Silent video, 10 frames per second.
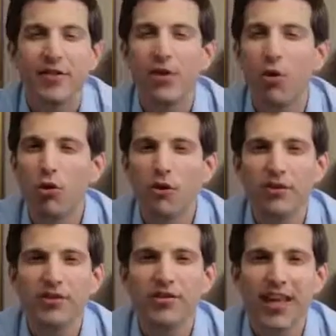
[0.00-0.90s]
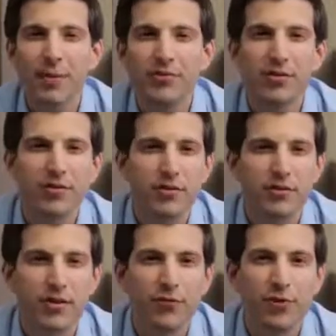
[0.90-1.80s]
The order of the steps are a little
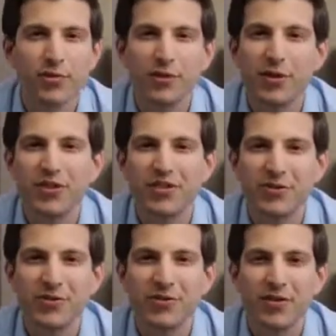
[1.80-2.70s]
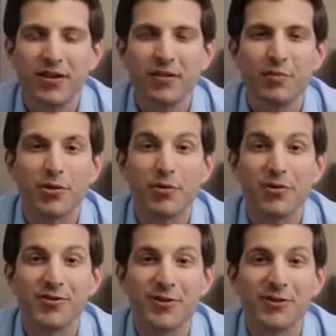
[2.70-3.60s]
different between the two, but the
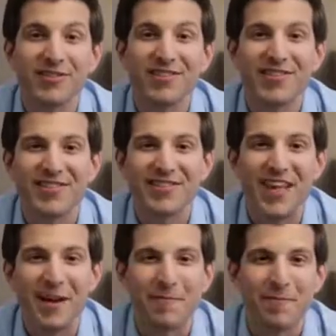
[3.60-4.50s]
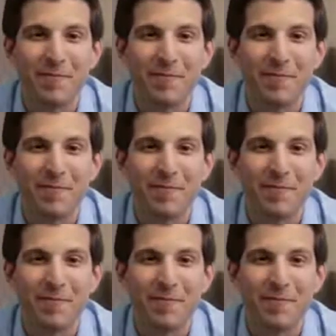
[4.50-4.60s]
results are the same.